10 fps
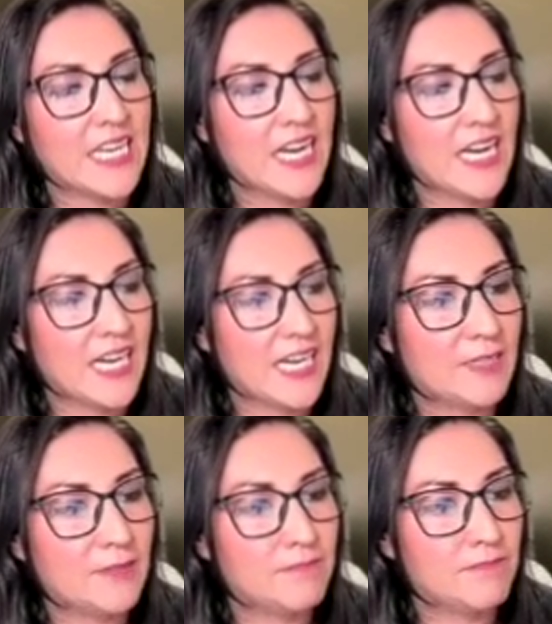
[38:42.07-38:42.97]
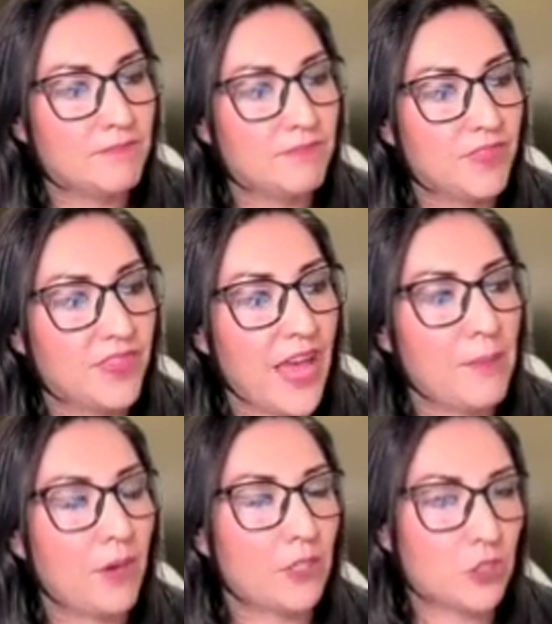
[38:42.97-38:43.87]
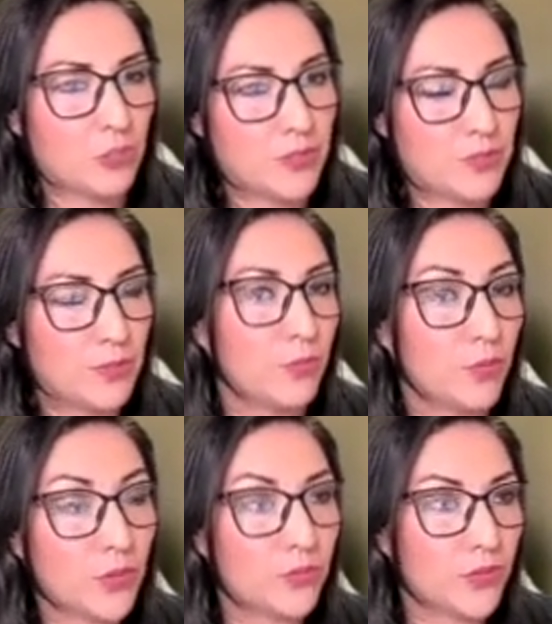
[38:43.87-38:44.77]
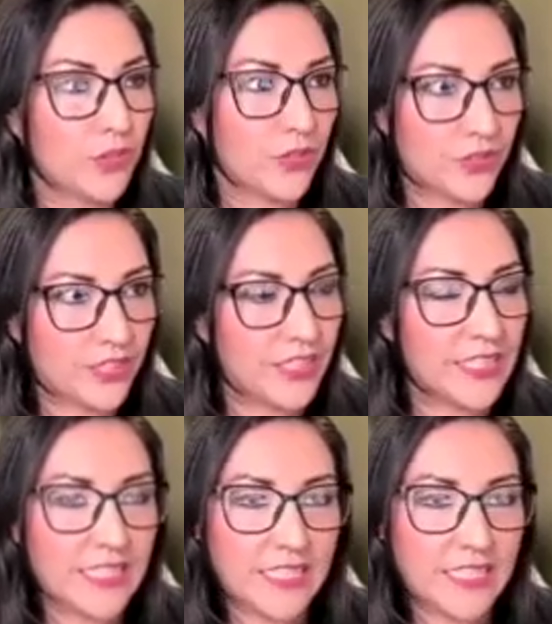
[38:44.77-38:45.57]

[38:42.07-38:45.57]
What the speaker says: that partnership has been really, really good.